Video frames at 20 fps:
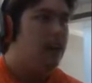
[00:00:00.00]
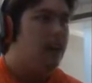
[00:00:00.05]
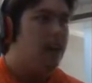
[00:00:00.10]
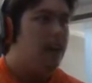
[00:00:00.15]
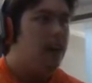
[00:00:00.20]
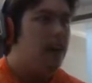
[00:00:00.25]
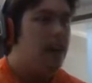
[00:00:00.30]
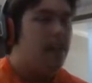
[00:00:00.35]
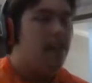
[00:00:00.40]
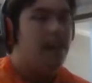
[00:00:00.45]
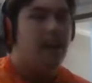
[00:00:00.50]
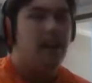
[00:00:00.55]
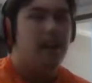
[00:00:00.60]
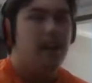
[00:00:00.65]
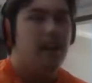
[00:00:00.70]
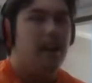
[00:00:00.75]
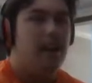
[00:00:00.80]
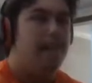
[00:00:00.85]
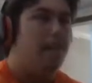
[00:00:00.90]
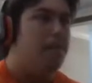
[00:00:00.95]
And
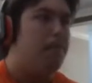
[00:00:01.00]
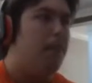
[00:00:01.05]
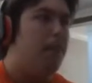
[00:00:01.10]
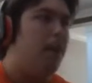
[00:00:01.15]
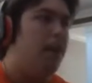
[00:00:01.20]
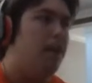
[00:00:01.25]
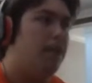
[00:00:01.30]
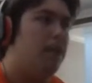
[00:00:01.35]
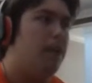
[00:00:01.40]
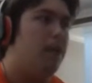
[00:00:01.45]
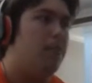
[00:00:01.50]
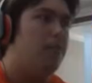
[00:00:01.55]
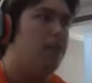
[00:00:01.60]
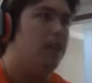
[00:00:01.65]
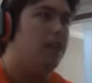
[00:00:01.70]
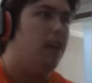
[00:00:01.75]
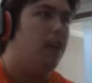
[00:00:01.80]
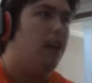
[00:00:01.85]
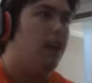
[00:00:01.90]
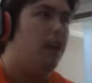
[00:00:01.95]
then if a boss comes
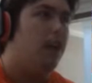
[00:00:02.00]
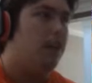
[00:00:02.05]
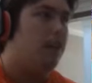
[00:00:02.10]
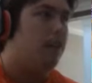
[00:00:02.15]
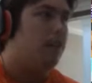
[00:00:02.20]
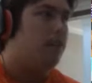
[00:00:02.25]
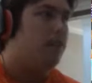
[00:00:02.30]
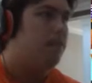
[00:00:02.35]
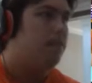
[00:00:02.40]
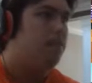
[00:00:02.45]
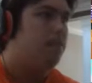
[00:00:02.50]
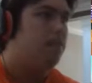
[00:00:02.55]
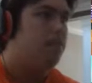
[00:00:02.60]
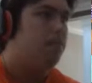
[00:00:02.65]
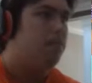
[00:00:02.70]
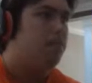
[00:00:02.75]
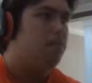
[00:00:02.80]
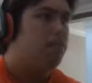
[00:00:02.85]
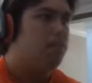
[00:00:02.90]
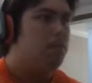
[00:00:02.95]
along,
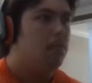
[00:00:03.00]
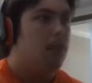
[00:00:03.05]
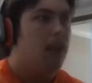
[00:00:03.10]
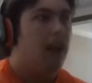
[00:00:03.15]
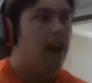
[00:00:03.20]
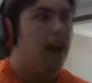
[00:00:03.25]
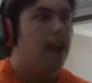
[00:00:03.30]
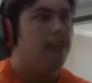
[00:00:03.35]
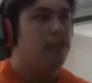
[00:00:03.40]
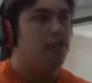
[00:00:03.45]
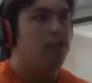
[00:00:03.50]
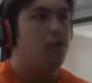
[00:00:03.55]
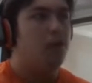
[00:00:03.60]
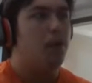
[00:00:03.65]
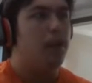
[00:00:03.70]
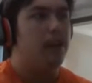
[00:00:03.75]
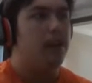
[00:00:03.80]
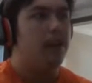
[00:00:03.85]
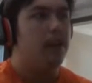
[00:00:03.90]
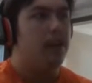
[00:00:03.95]
I just
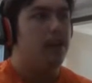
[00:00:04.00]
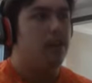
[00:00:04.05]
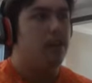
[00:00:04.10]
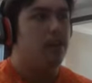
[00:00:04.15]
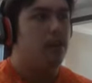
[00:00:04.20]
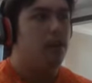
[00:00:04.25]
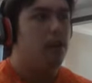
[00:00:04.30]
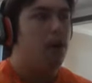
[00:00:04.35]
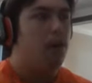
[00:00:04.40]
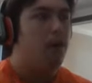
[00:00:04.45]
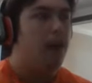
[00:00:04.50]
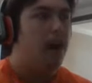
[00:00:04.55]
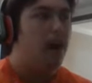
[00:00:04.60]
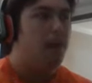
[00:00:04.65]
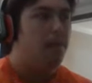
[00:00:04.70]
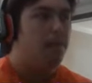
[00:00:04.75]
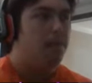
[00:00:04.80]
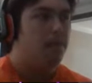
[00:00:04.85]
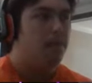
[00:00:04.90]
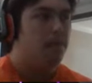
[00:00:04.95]
quickly throw
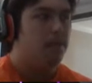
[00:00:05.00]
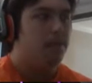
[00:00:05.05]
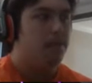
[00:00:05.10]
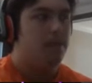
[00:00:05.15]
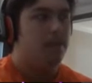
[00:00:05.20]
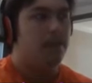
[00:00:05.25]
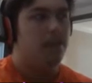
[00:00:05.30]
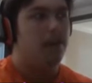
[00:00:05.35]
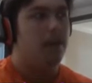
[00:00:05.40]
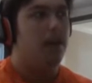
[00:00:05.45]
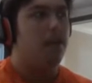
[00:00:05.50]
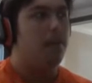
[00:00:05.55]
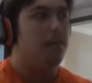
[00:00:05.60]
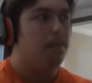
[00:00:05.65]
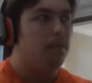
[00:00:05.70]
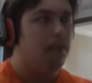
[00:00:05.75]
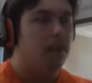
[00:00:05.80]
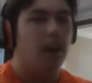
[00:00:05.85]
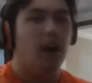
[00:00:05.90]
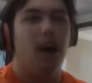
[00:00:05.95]
up
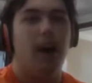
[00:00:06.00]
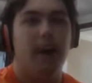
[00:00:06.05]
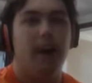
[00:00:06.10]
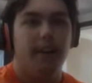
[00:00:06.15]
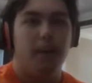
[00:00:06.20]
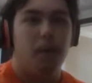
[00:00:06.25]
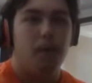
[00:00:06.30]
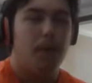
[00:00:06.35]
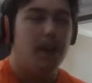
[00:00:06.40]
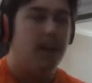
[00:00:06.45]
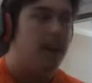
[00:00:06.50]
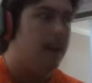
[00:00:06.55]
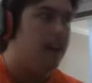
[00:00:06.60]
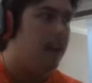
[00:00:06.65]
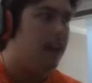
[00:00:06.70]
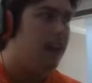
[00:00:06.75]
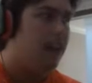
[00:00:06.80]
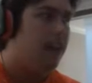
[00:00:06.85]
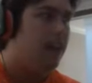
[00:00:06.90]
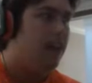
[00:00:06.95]
some Gong of the
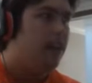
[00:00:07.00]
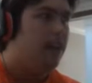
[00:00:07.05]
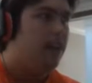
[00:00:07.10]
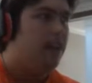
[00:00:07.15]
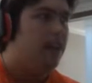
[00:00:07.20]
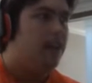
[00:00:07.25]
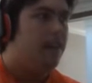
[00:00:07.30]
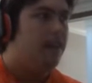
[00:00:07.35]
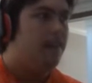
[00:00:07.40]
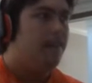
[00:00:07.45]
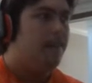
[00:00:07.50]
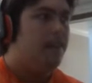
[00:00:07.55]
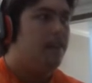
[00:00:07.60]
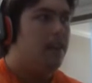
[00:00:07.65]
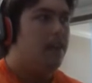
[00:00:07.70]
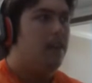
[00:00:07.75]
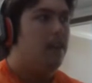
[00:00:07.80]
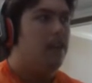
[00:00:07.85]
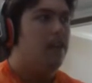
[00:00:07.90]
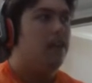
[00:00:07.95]
Weakening
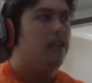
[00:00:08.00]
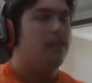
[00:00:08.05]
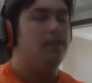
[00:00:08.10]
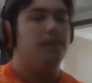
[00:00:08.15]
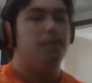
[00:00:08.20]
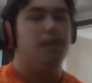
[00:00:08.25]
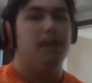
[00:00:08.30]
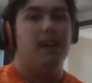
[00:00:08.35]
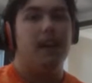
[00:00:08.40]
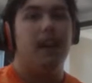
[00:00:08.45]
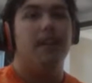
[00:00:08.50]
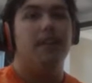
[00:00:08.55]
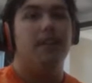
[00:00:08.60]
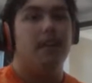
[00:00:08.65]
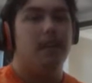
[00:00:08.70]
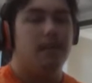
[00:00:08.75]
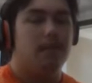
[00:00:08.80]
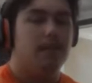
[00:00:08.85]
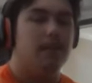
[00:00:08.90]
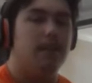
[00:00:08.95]
because
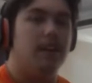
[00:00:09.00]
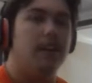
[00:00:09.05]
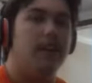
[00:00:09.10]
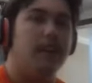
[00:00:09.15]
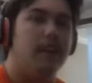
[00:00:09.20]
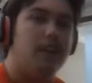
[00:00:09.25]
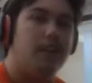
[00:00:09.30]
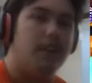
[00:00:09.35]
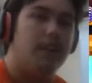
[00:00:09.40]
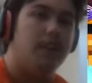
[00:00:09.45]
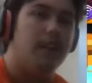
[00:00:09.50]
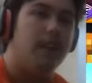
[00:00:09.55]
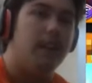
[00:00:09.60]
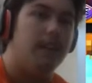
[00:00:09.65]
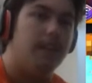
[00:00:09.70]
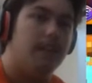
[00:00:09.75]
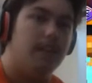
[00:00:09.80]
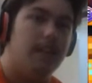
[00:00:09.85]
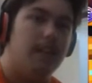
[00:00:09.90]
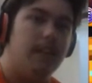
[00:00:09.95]
it decreases
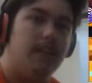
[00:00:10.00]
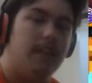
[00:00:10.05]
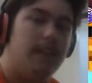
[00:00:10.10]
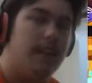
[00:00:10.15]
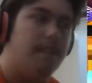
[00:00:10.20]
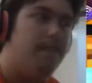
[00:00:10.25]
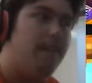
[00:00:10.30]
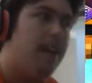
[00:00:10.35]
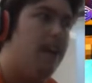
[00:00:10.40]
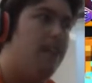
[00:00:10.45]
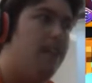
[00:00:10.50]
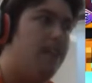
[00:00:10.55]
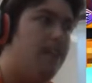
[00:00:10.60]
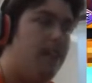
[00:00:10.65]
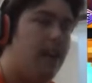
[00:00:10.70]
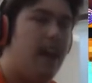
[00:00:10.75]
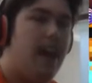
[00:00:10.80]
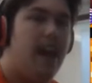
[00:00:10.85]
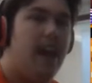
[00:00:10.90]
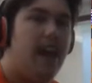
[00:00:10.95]
their
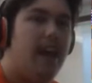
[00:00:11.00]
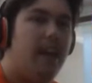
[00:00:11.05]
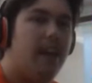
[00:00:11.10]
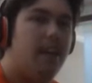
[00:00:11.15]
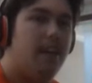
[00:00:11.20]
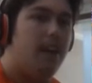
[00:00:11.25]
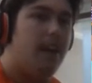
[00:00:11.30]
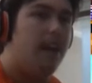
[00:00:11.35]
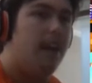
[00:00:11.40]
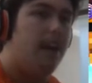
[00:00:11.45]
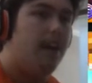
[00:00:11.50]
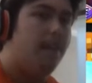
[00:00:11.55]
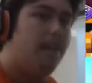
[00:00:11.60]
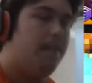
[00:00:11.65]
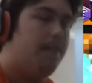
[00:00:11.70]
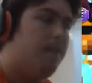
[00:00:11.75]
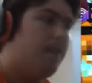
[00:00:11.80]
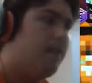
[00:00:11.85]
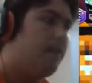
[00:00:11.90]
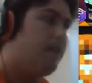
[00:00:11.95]
defense and
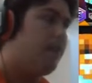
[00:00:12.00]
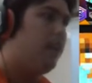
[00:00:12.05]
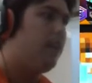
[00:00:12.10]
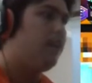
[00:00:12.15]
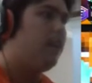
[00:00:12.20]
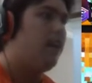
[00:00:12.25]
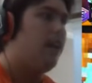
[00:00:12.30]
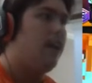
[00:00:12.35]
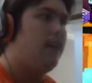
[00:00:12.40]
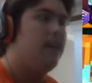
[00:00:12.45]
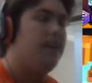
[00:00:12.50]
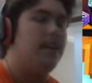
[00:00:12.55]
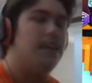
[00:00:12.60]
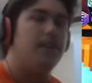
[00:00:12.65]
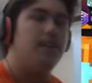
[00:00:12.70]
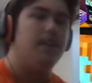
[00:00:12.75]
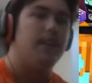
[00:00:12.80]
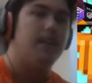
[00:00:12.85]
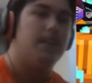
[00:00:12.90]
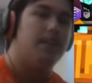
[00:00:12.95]
and
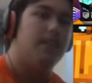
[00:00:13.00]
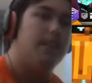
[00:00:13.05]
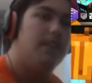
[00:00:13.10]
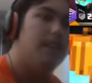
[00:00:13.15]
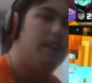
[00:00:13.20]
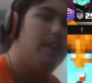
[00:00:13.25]
decreases their